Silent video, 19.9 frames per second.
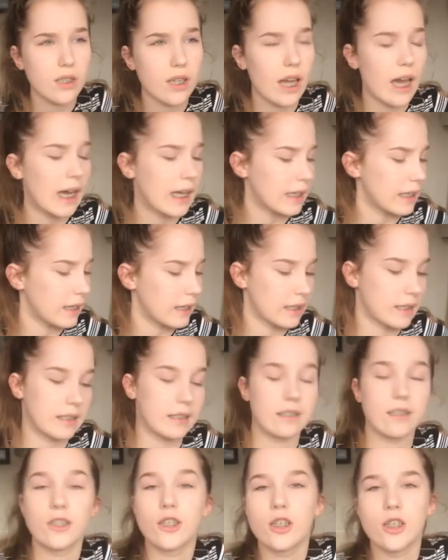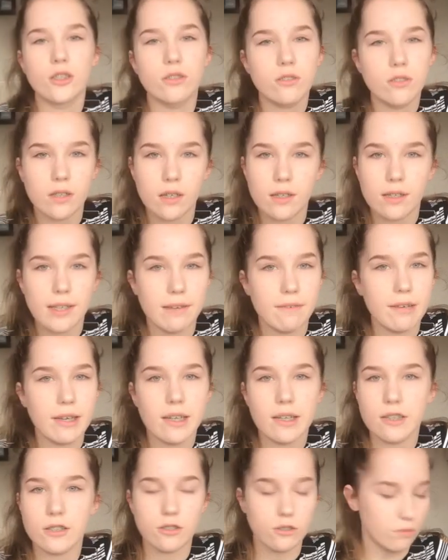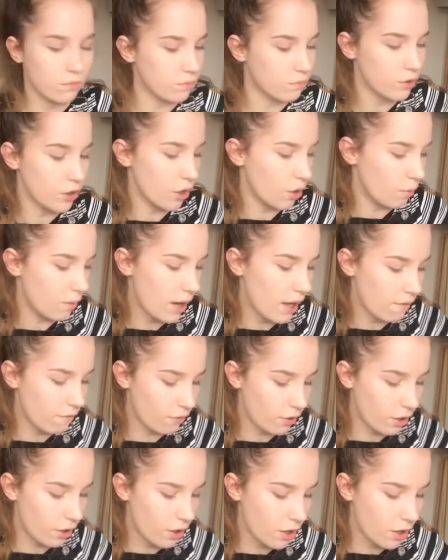highlighting song lyrics, you know, whatever.